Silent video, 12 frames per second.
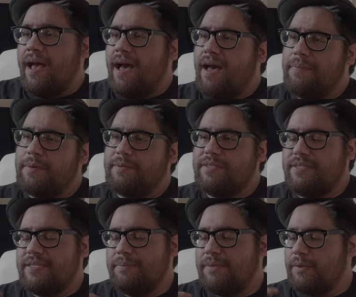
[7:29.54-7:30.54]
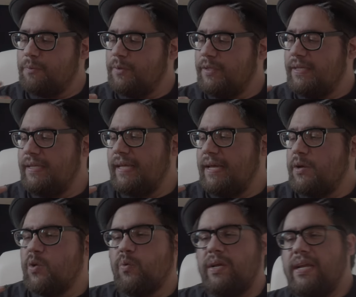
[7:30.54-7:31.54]
Uh, there was just something really like
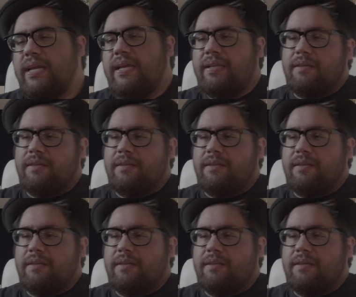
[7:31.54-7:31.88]
gritty.